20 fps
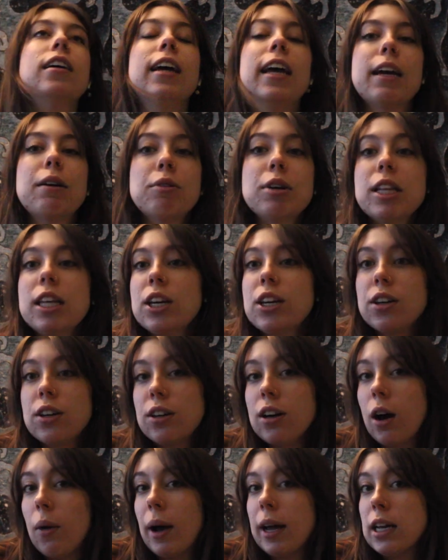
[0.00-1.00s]
it really
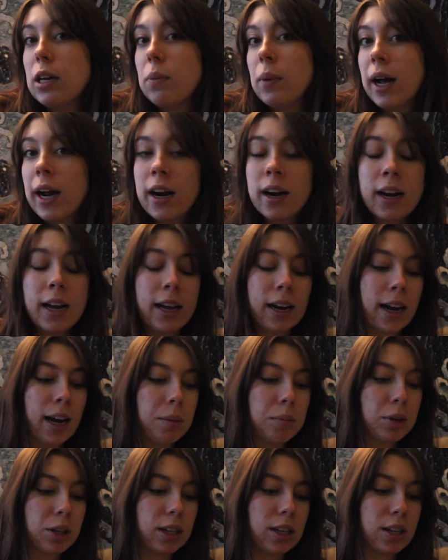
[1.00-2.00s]
could go anywhere, and
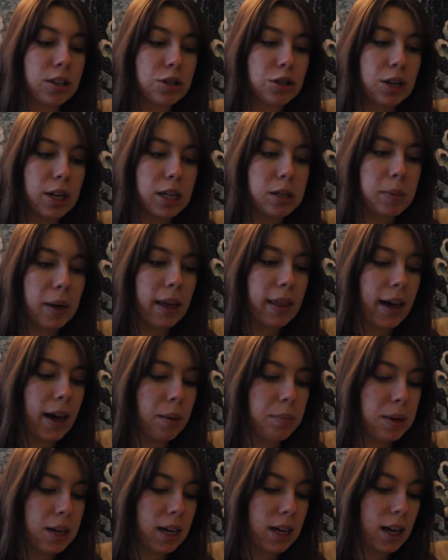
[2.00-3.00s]
I'm really intrigued by
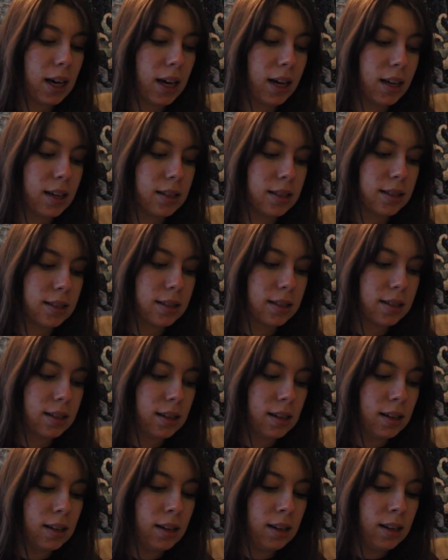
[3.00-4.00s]
that because
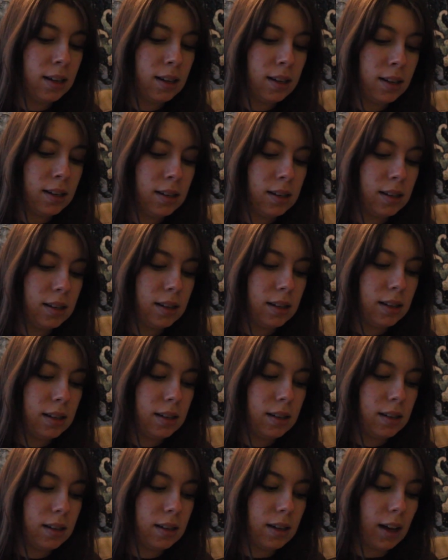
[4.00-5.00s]

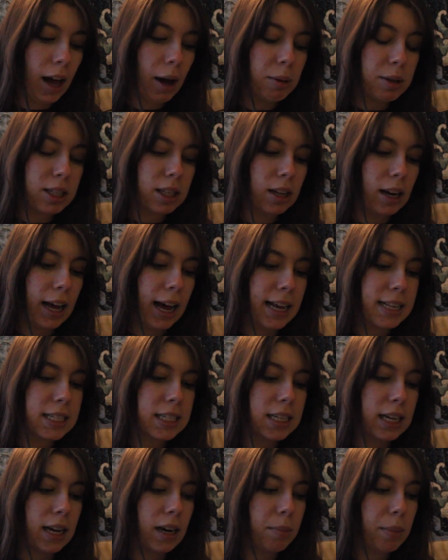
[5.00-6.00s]
I was a little
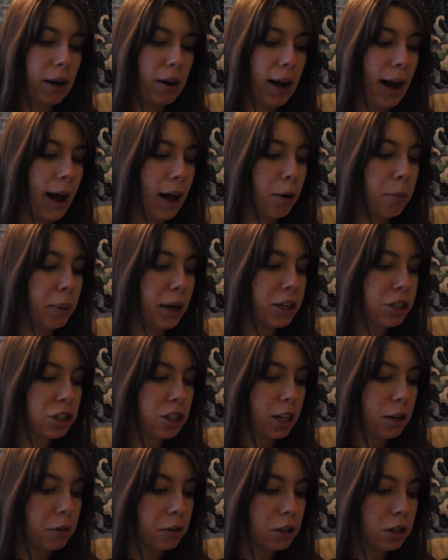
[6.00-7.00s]
hesitant about how much
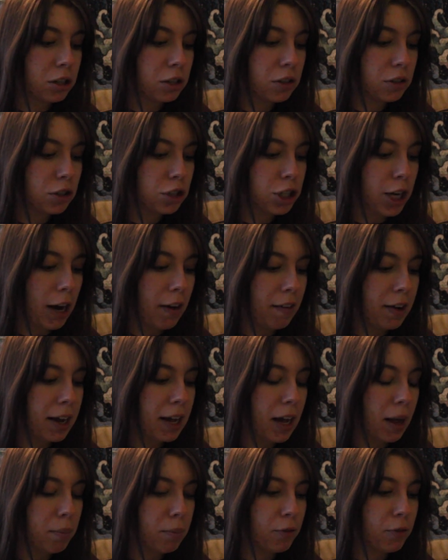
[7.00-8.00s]
they were
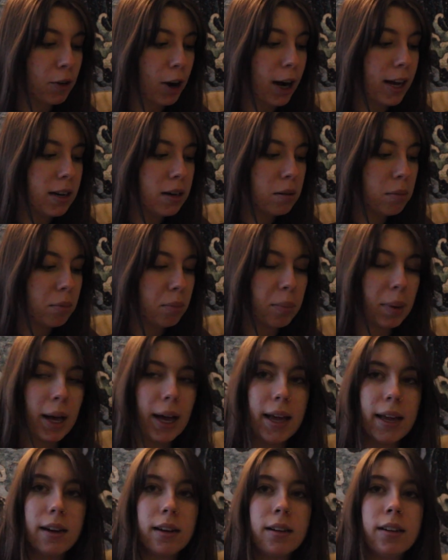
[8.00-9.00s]
sharing up front,
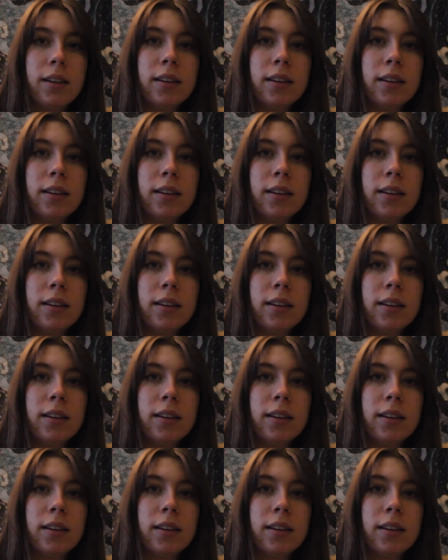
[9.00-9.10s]
but